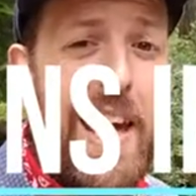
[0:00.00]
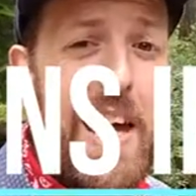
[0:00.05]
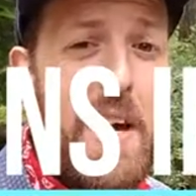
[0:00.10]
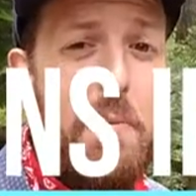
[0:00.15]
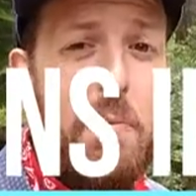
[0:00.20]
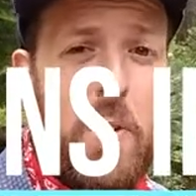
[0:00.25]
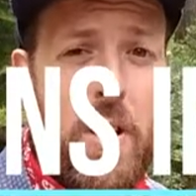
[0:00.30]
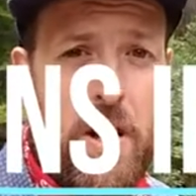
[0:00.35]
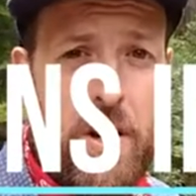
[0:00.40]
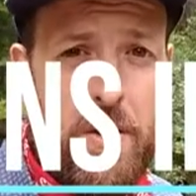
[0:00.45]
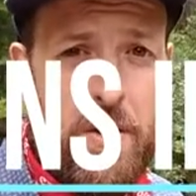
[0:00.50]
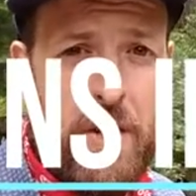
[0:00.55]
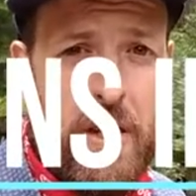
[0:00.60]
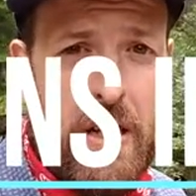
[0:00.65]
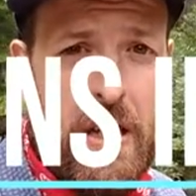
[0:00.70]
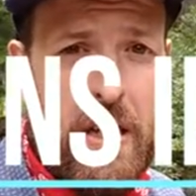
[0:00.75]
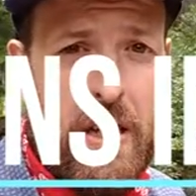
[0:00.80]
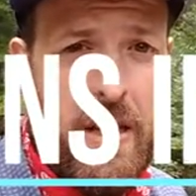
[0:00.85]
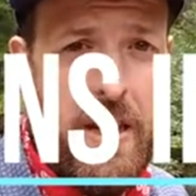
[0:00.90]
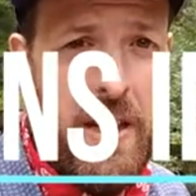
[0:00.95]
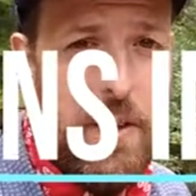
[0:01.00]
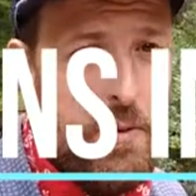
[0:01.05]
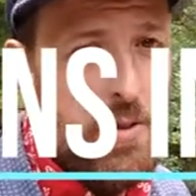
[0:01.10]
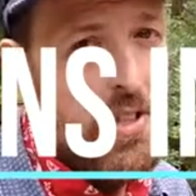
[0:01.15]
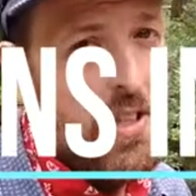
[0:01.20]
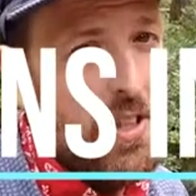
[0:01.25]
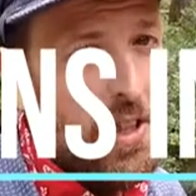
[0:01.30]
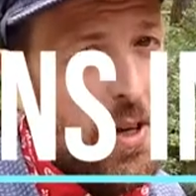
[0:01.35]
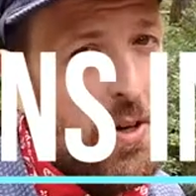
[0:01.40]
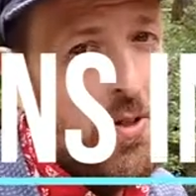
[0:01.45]
Campground. It
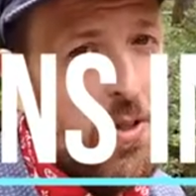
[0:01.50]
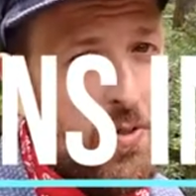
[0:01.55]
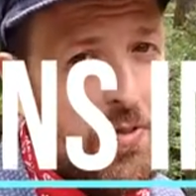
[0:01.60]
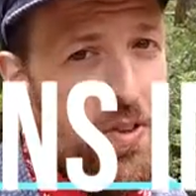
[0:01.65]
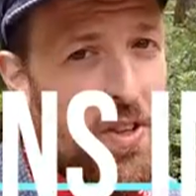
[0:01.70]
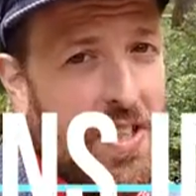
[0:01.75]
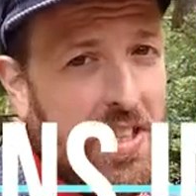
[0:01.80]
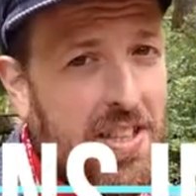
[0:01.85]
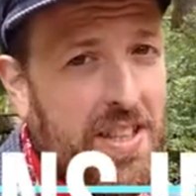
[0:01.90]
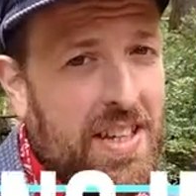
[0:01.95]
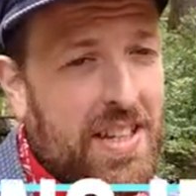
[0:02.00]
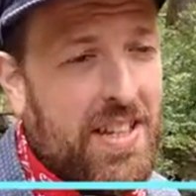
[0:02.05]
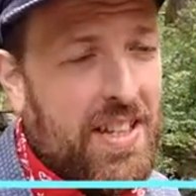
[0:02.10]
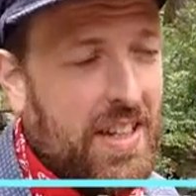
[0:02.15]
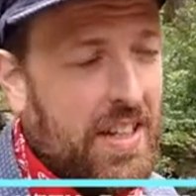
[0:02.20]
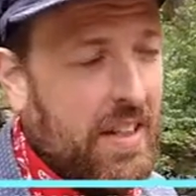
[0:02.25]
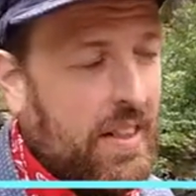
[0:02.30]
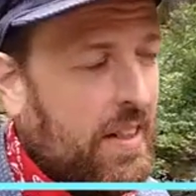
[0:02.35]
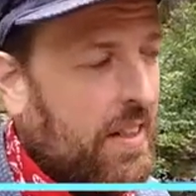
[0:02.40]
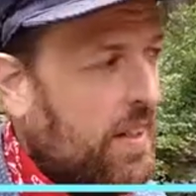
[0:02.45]
was closed for the season.